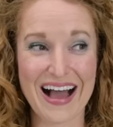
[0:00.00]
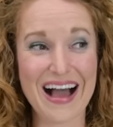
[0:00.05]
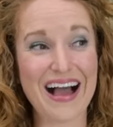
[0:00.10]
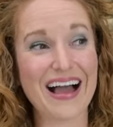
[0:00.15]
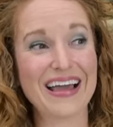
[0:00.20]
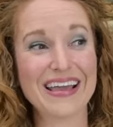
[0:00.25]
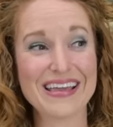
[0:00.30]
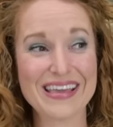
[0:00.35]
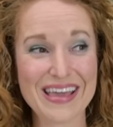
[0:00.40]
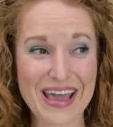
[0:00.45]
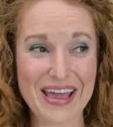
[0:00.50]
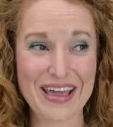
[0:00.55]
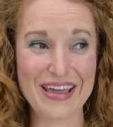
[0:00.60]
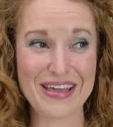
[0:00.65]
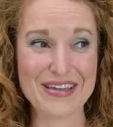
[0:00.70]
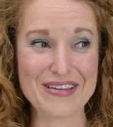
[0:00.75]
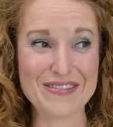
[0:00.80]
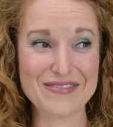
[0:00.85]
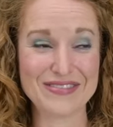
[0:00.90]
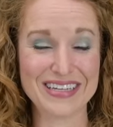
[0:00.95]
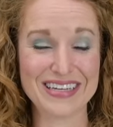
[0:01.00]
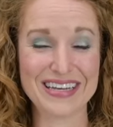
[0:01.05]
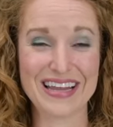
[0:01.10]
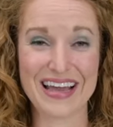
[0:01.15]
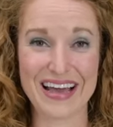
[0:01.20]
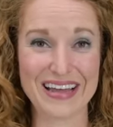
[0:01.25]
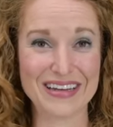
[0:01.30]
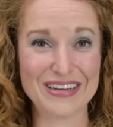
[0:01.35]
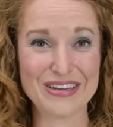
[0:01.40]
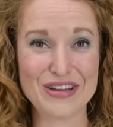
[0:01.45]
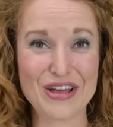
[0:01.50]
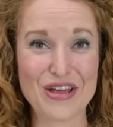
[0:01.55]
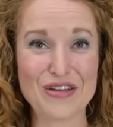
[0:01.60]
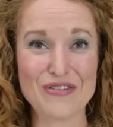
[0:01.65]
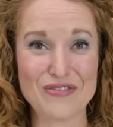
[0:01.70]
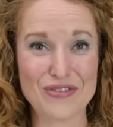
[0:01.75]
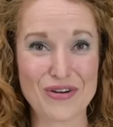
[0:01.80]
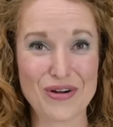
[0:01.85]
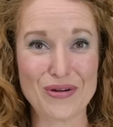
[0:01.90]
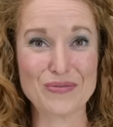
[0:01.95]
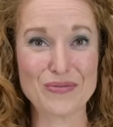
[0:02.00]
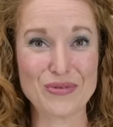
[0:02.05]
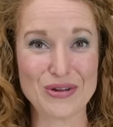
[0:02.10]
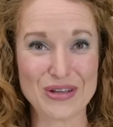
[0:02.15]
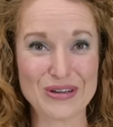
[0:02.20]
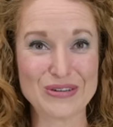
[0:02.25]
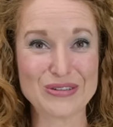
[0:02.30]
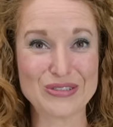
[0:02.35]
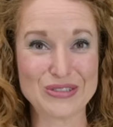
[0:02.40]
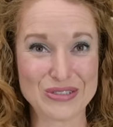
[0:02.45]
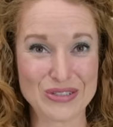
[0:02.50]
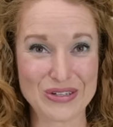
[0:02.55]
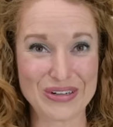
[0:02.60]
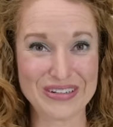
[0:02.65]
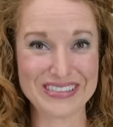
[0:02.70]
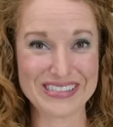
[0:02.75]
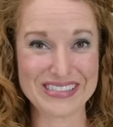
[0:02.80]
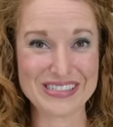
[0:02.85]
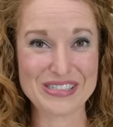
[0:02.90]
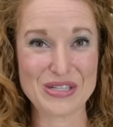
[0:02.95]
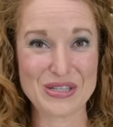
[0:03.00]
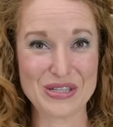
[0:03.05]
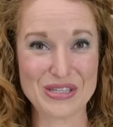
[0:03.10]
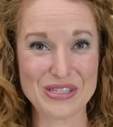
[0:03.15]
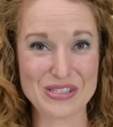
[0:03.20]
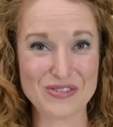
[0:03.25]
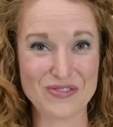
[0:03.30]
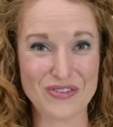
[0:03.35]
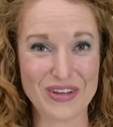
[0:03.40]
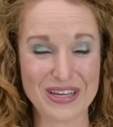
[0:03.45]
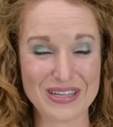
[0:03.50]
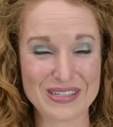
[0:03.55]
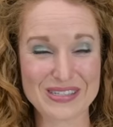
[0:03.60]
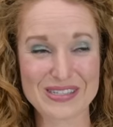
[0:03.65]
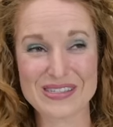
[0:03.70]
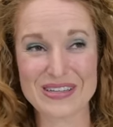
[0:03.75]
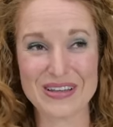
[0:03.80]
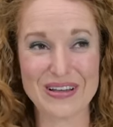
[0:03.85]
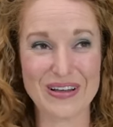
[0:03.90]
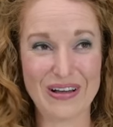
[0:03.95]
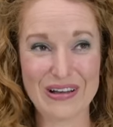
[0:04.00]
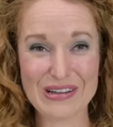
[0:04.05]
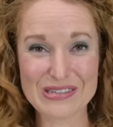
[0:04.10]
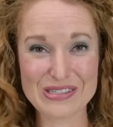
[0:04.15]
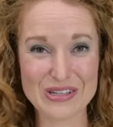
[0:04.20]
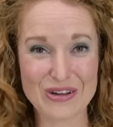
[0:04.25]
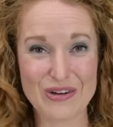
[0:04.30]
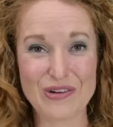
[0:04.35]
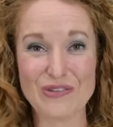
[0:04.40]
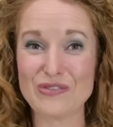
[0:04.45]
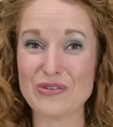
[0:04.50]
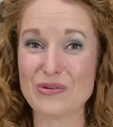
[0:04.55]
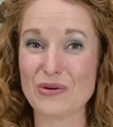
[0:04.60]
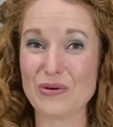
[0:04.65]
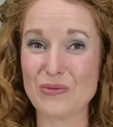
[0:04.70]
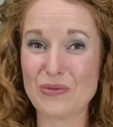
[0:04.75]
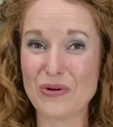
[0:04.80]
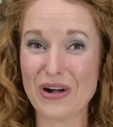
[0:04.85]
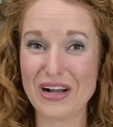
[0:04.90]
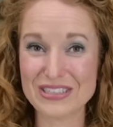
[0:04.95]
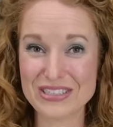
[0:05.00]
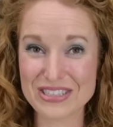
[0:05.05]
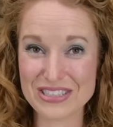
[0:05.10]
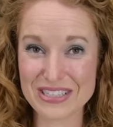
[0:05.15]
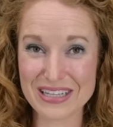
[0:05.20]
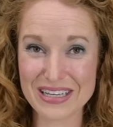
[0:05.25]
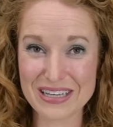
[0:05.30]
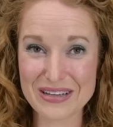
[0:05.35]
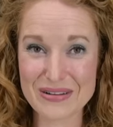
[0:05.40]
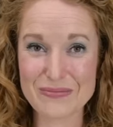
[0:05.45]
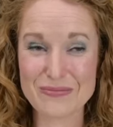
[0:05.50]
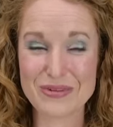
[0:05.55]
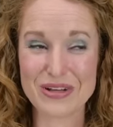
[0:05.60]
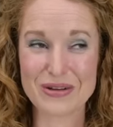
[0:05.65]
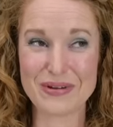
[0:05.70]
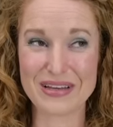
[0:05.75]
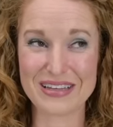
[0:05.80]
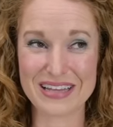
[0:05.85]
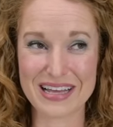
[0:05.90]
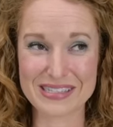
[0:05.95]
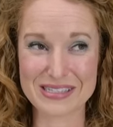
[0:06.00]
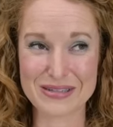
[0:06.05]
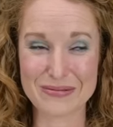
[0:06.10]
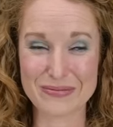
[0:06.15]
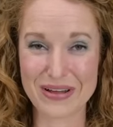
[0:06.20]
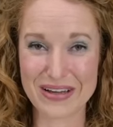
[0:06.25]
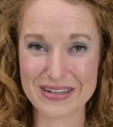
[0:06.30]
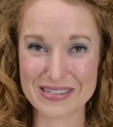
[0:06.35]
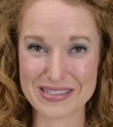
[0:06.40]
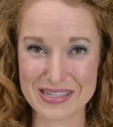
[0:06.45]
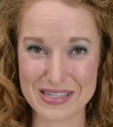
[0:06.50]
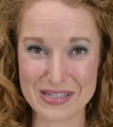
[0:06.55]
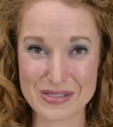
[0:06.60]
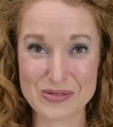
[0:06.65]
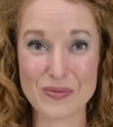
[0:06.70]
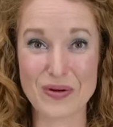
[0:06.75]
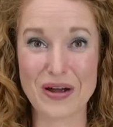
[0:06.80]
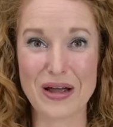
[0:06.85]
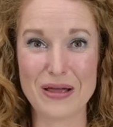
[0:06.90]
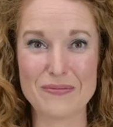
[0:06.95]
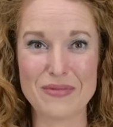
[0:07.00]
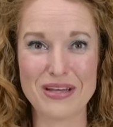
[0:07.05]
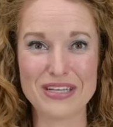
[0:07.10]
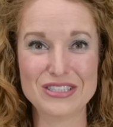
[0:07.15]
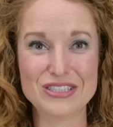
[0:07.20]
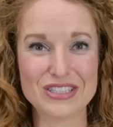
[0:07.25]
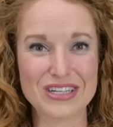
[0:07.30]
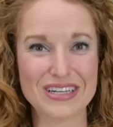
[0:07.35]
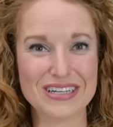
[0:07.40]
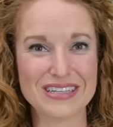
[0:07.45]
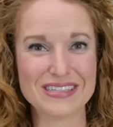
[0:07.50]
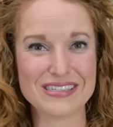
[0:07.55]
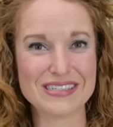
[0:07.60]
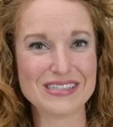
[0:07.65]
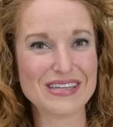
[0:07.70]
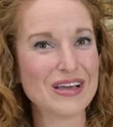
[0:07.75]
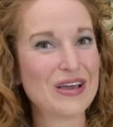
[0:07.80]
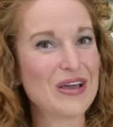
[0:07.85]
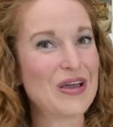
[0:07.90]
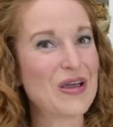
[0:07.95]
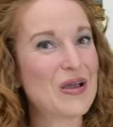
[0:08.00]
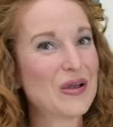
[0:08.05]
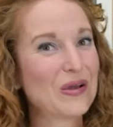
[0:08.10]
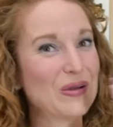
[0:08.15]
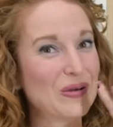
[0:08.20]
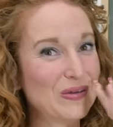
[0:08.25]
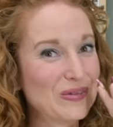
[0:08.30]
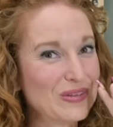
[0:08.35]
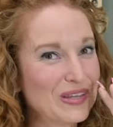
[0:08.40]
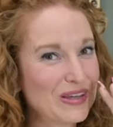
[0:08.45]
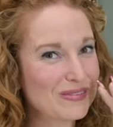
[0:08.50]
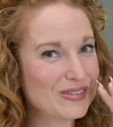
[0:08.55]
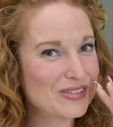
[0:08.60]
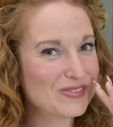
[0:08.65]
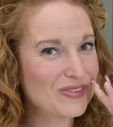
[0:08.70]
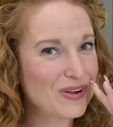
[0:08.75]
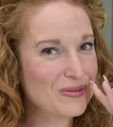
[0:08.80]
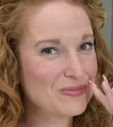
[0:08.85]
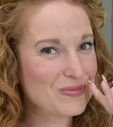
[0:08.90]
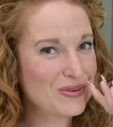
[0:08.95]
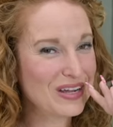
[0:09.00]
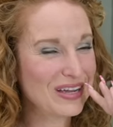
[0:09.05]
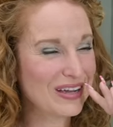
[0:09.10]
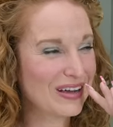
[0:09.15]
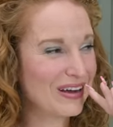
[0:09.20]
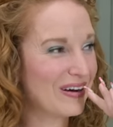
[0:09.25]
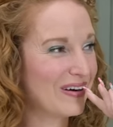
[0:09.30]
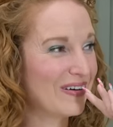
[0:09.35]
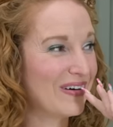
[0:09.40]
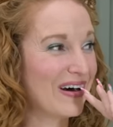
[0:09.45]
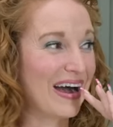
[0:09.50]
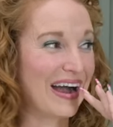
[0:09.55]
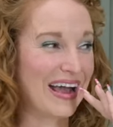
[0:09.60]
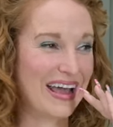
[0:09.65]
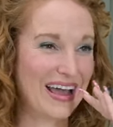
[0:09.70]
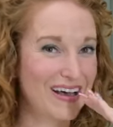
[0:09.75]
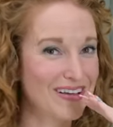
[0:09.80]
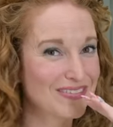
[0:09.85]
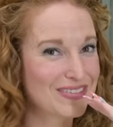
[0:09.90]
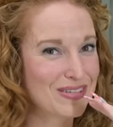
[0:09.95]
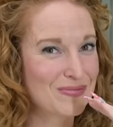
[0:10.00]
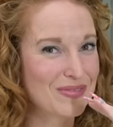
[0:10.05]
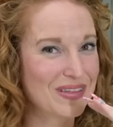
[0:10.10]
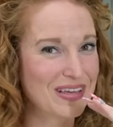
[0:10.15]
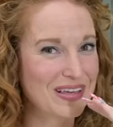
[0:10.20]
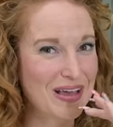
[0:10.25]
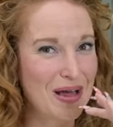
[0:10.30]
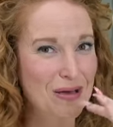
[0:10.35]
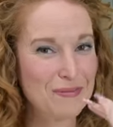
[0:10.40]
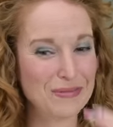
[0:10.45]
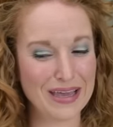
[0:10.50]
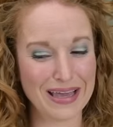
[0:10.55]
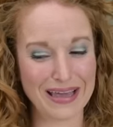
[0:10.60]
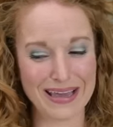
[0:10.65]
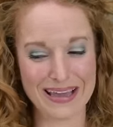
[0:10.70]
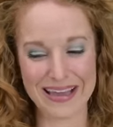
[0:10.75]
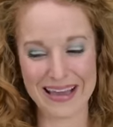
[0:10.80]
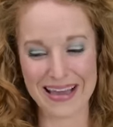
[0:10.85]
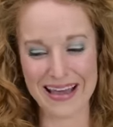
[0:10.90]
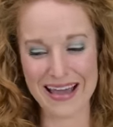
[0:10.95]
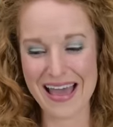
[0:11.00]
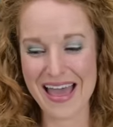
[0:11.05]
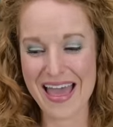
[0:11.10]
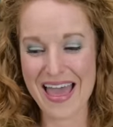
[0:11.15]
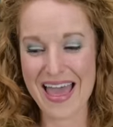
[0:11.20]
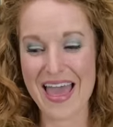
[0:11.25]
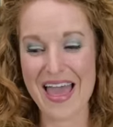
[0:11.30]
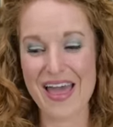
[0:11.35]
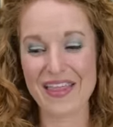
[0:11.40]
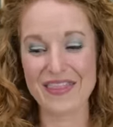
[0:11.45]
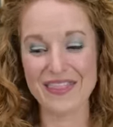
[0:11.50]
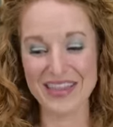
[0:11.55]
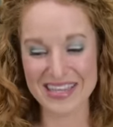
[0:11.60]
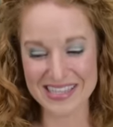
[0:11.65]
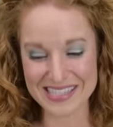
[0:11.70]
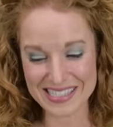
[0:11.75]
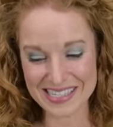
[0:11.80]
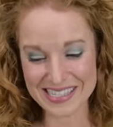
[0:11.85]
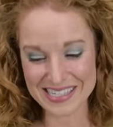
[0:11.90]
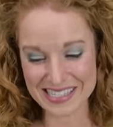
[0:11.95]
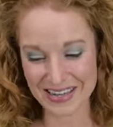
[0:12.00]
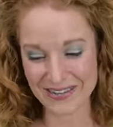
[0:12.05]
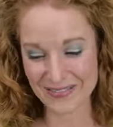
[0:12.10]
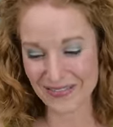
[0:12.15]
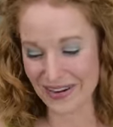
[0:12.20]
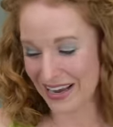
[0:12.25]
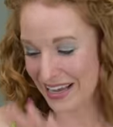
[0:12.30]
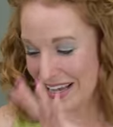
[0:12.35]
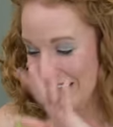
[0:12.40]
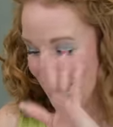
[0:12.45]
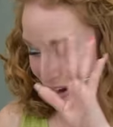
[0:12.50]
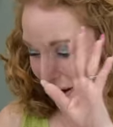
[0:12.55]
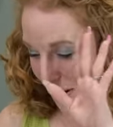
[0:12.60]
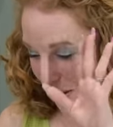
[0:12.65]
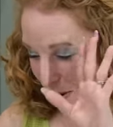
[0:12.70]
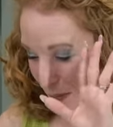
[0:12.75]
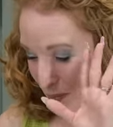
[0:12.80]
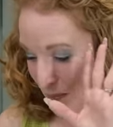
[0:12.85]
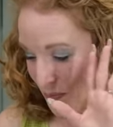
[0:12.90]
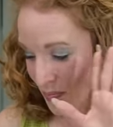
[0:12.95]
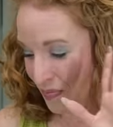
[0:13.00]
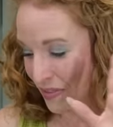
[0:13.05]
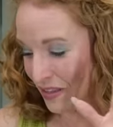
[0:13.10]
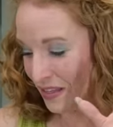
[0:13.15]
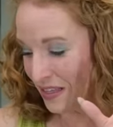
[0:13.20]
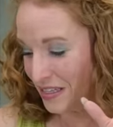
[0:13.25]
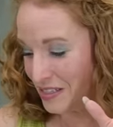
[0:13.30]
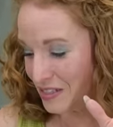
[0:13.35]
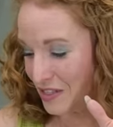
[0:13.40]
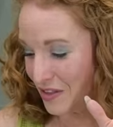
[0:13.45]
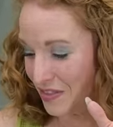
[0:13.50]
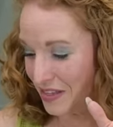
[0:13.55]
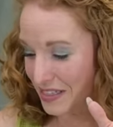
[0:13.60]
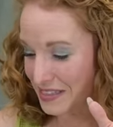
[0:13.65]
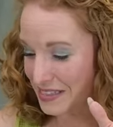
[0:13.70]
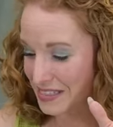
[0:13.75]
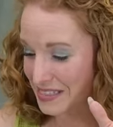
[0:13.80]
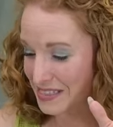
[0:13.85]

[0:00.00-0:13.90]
I caved and added a Farm Rio shirt to this fix. Also, if you were watching one of my last unboxings where I mentioned who loves Farm Rio, I have something coming. This is it right here. So this